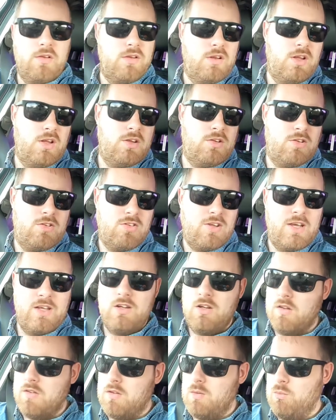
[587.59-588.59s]
as I say,
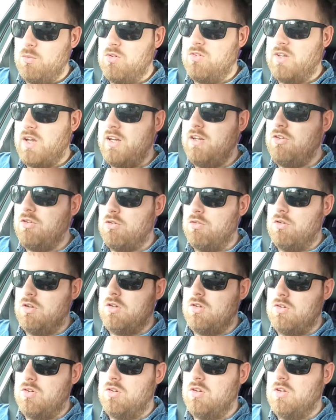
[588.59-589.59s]
nothing was
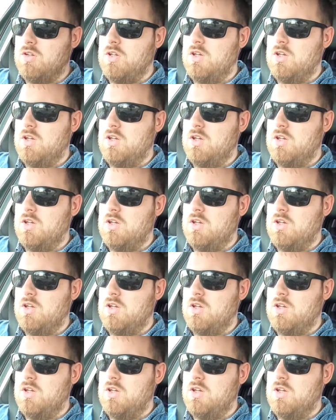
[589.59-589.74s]
dangerous,